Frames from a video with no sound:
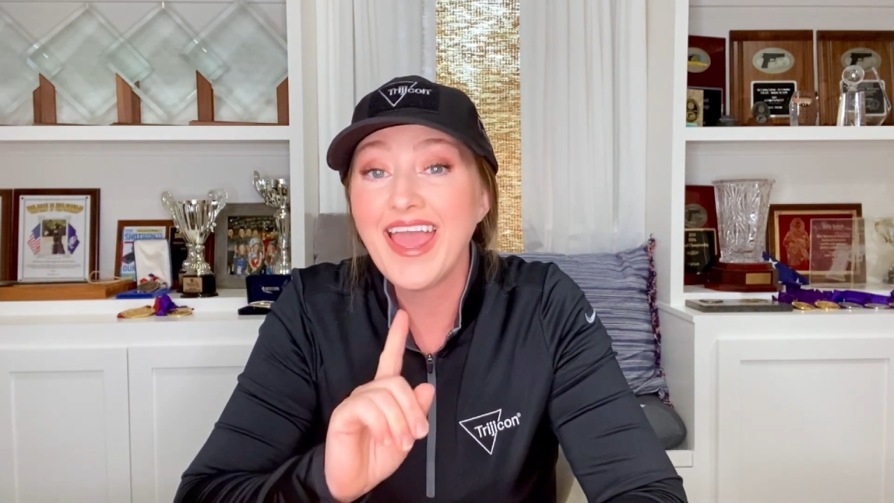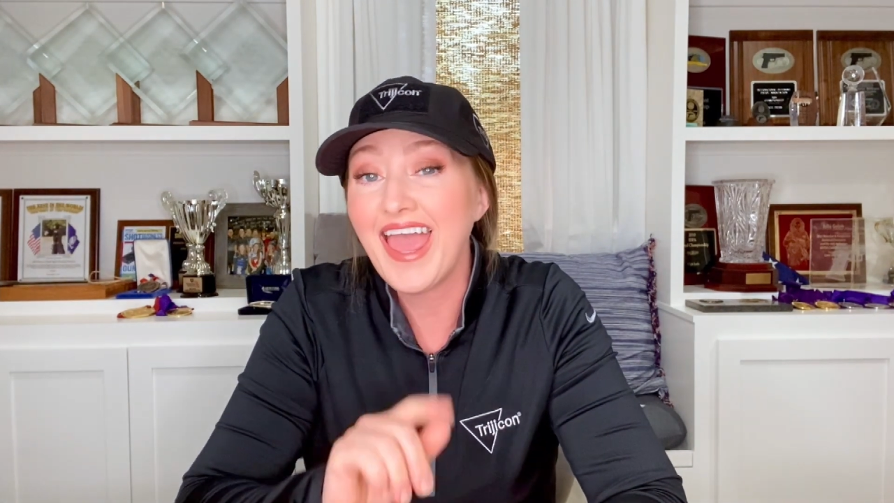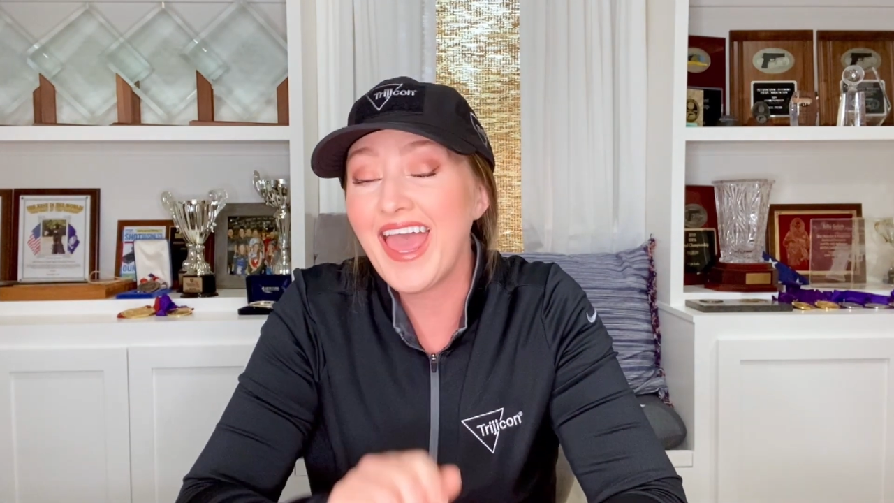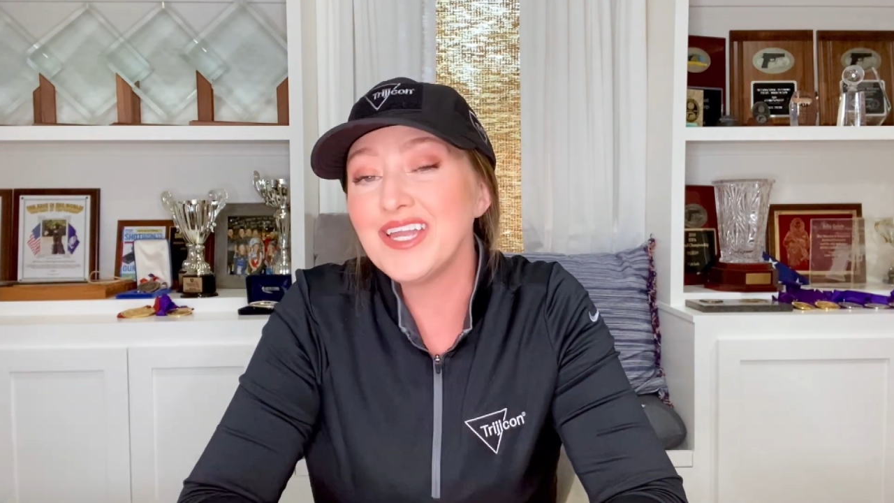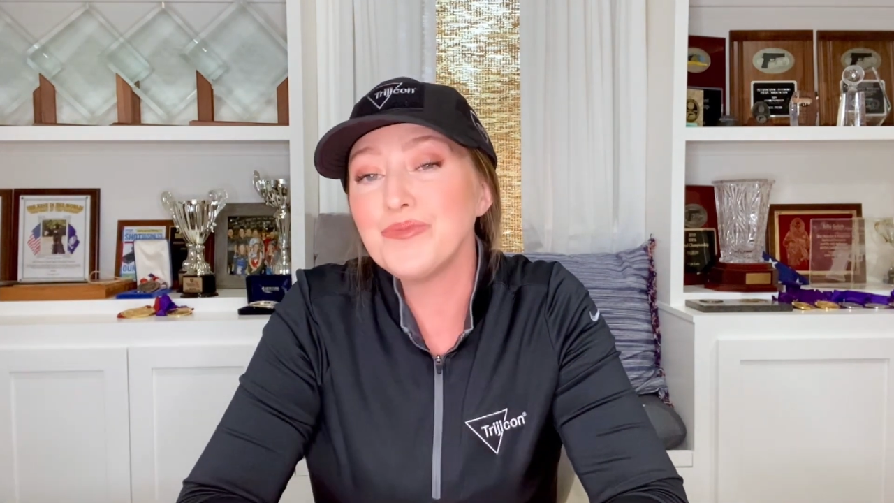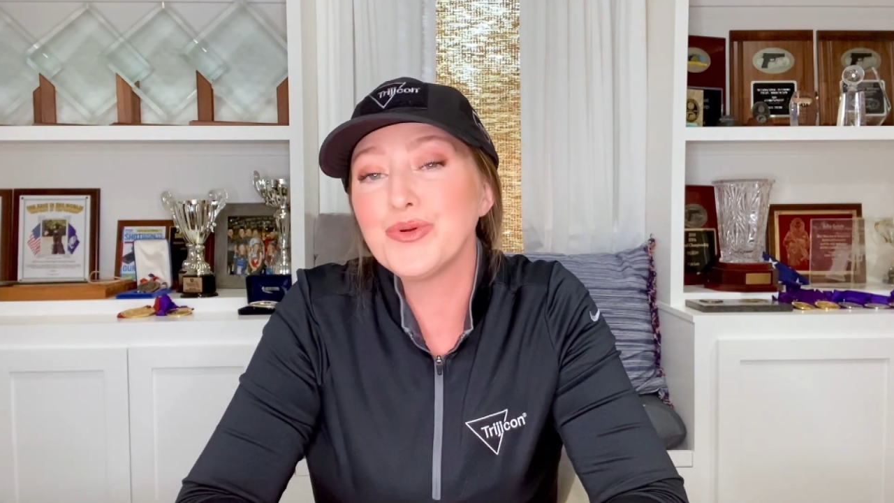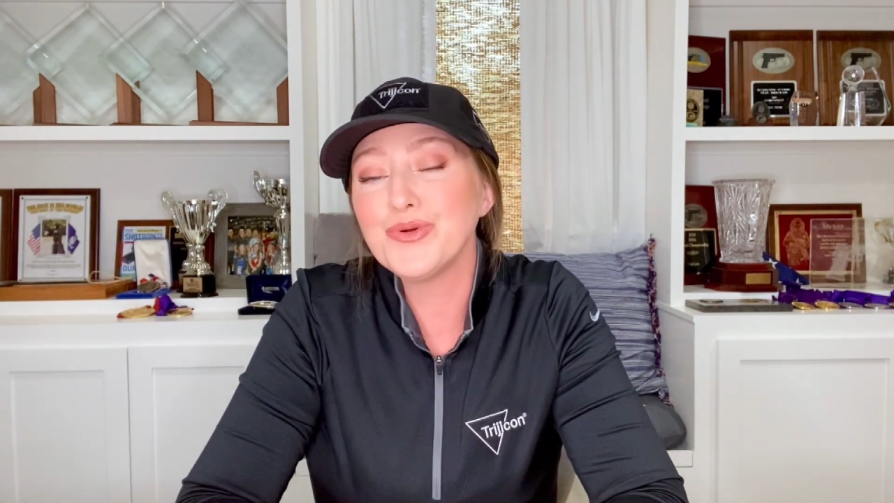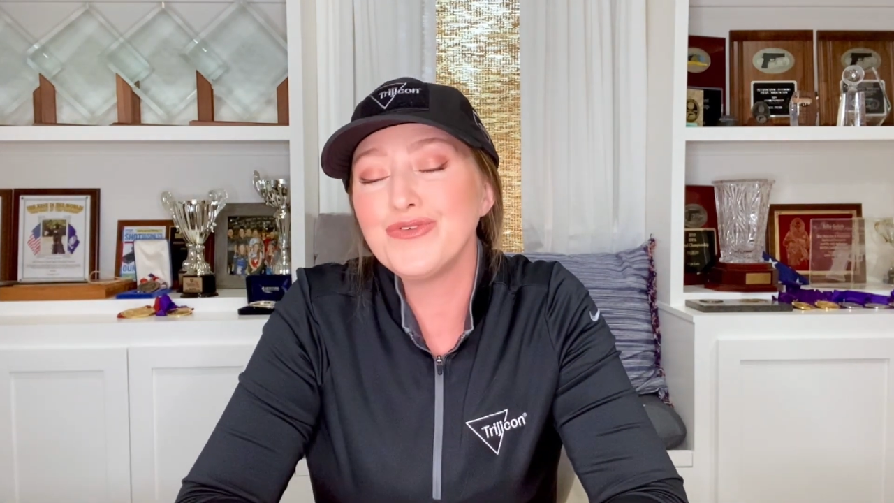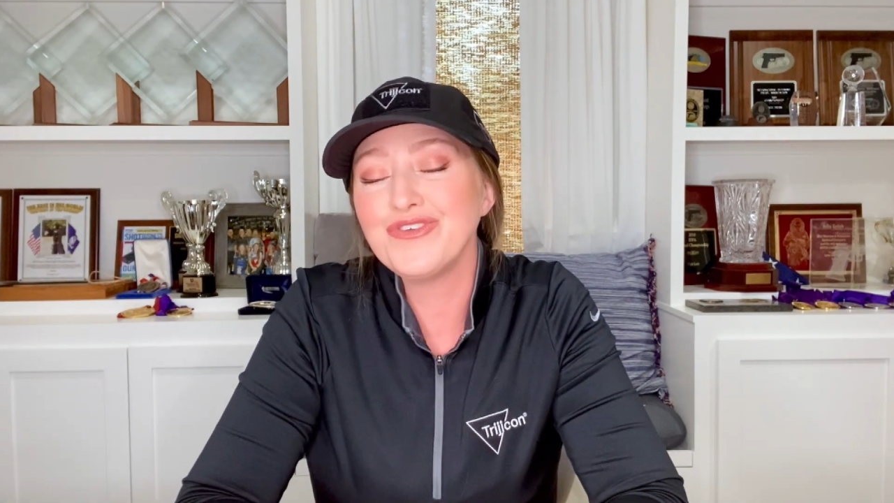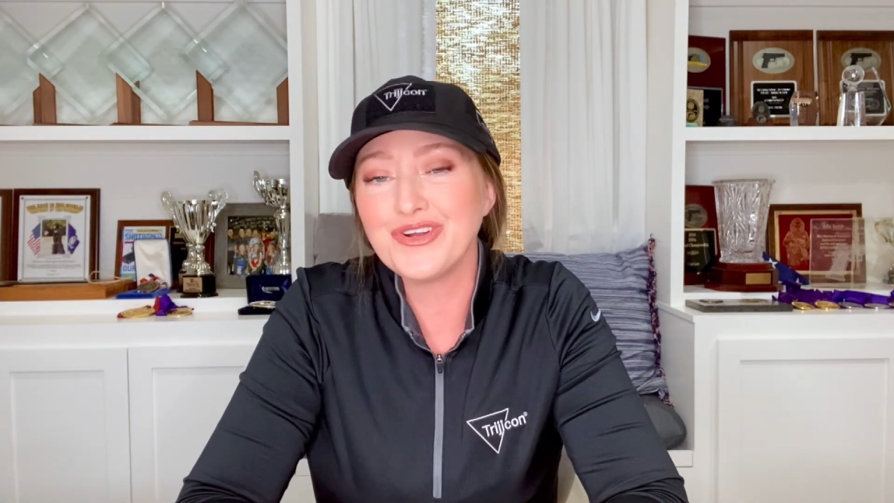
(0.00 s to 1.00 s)
and
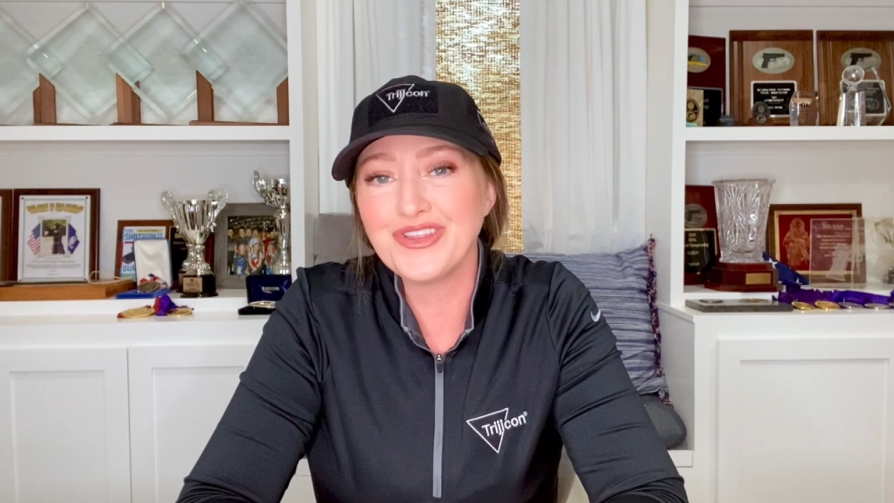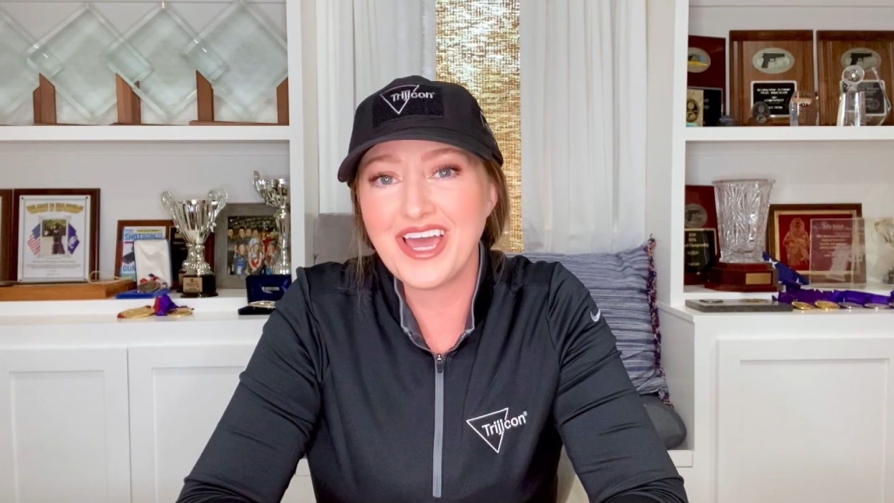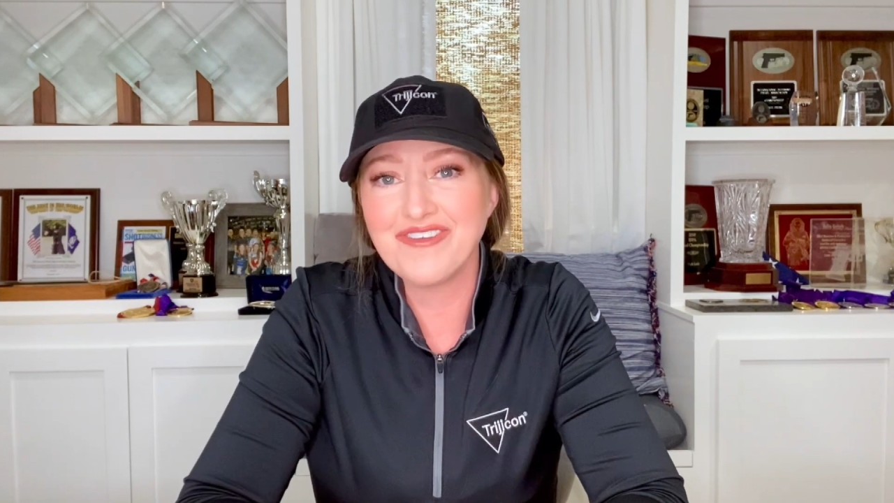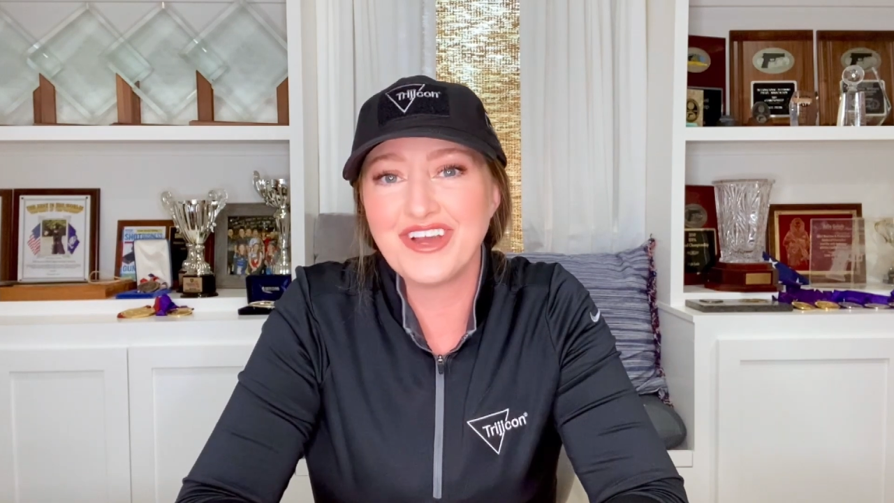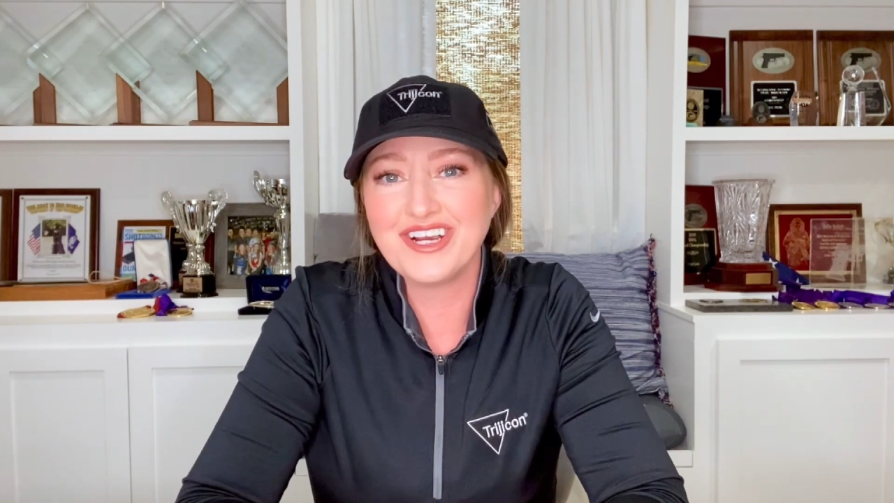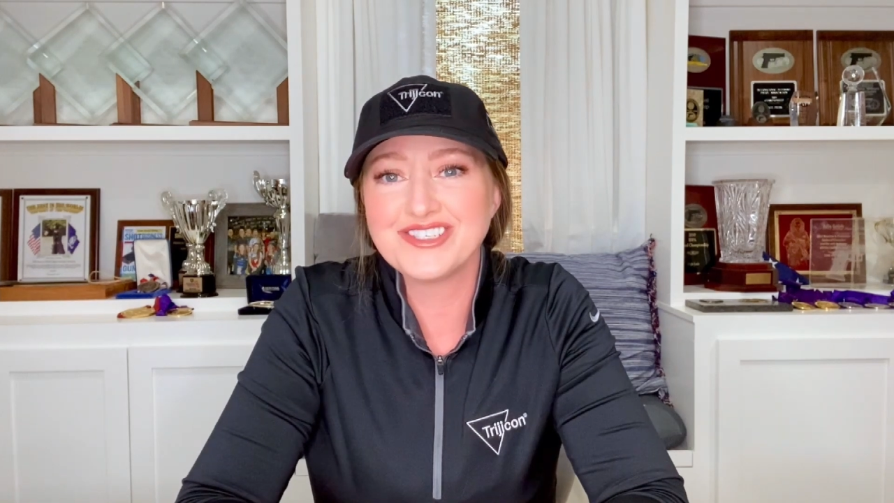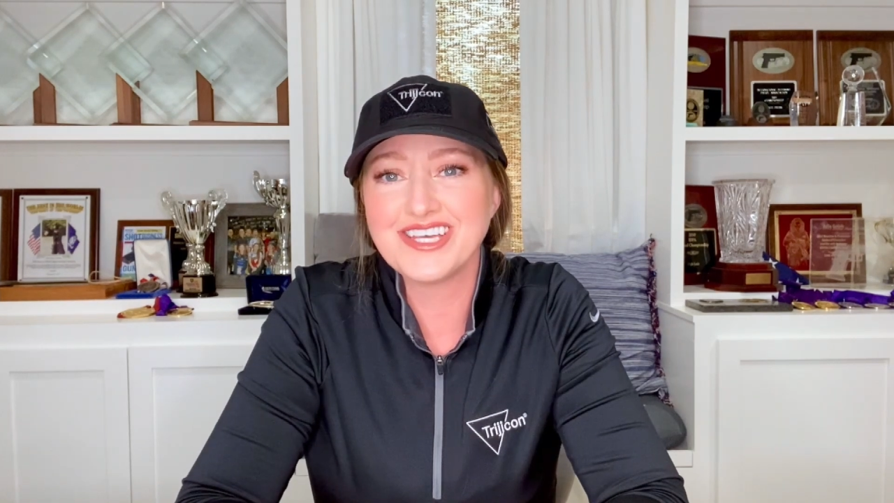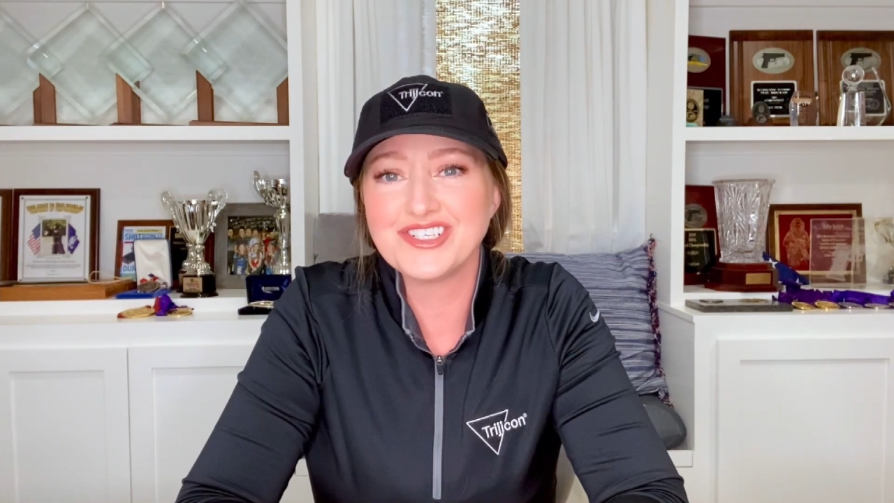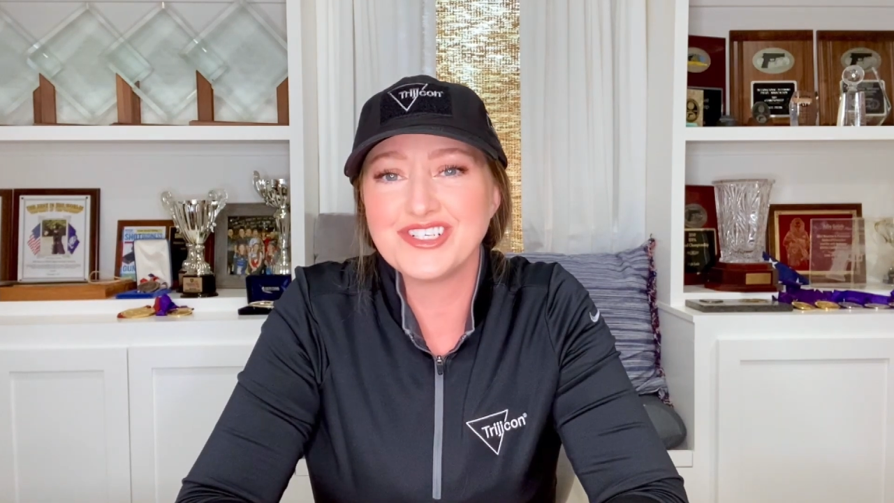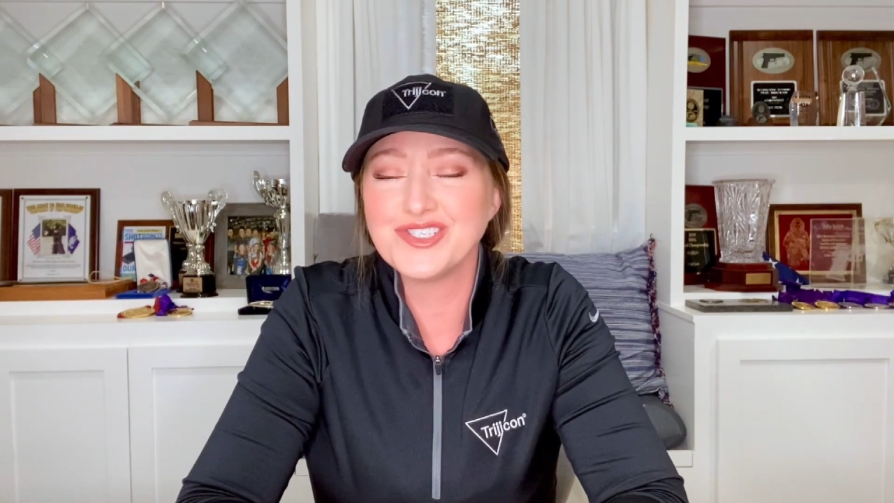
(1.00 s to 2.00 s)
improve your live fire
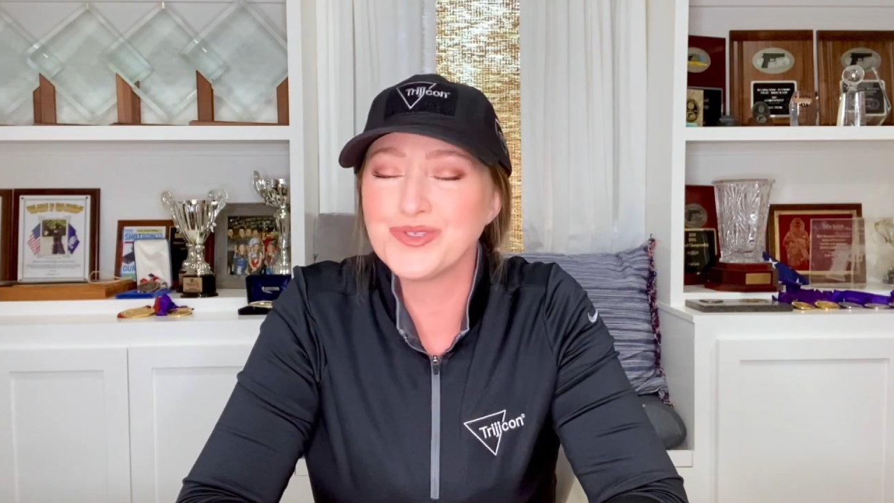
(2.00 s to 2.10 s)
sessions